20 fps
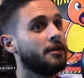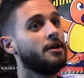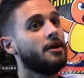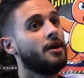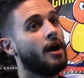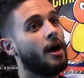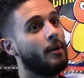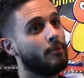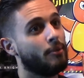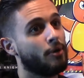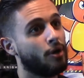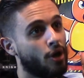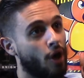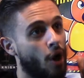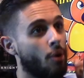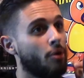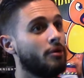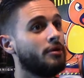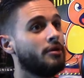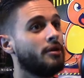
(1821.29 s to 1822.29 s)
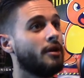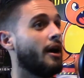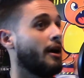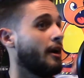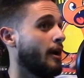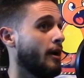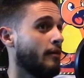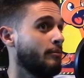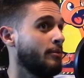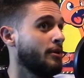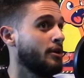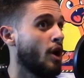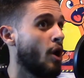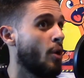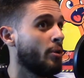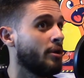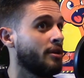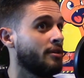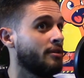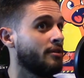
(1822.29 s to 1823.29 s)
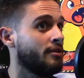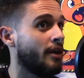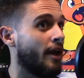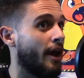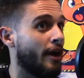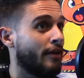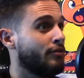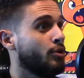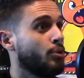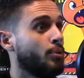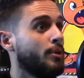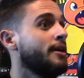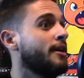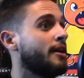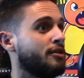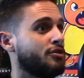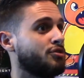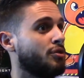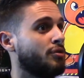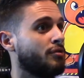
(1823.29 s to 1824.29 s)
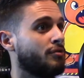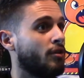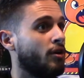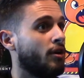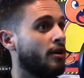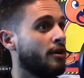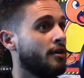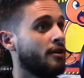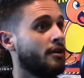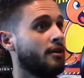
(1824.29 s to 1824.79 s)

I've been going every weekend so far.